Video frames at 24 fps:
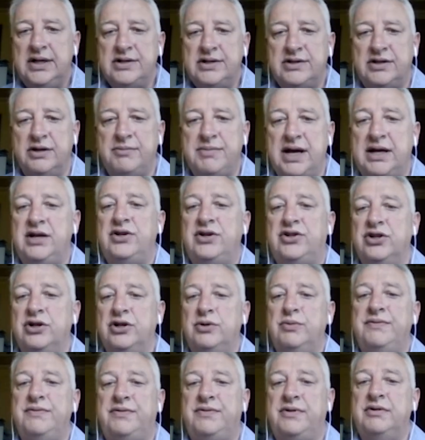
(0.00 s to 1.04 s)
So making
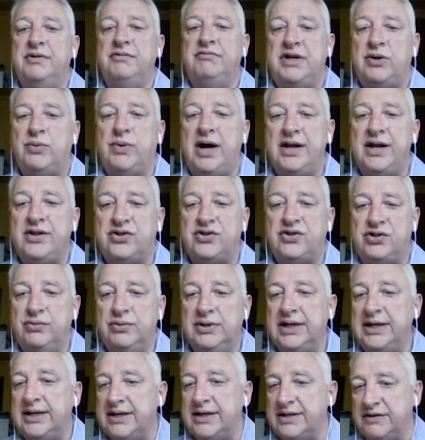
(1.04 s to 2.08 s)
sure the required
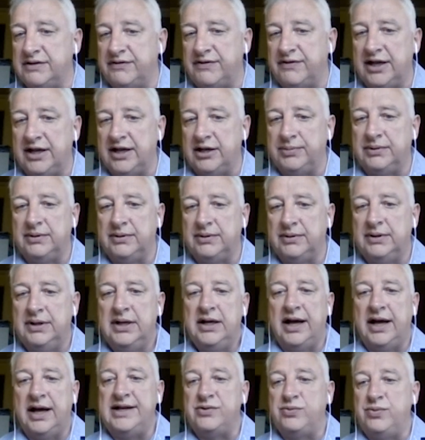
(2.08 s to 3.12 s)
tooling is available
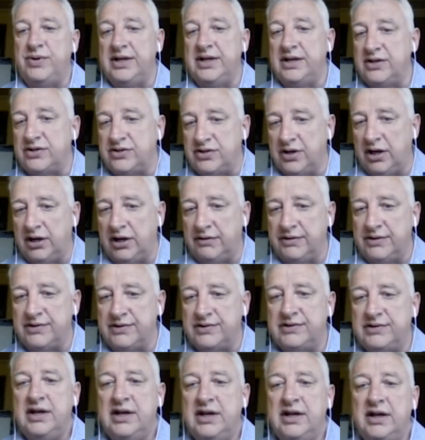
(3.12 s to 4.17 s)
and it's within tolerance,